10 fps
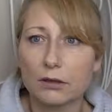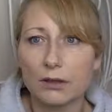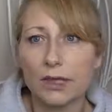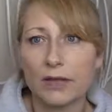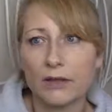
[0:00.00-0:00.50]

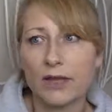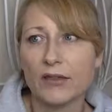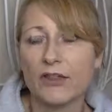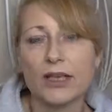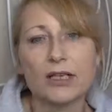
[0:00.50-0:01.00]
they're, they're
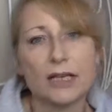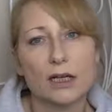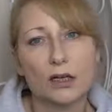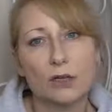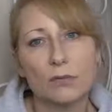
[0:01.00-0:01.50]
the things that
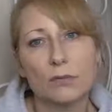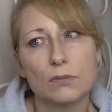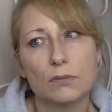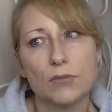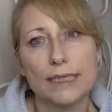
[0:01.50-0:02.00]
come
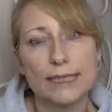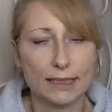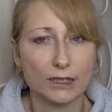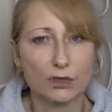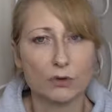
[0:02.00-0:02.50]

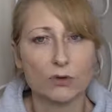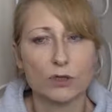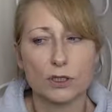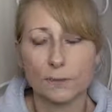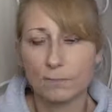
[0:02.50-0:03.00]
easily to us.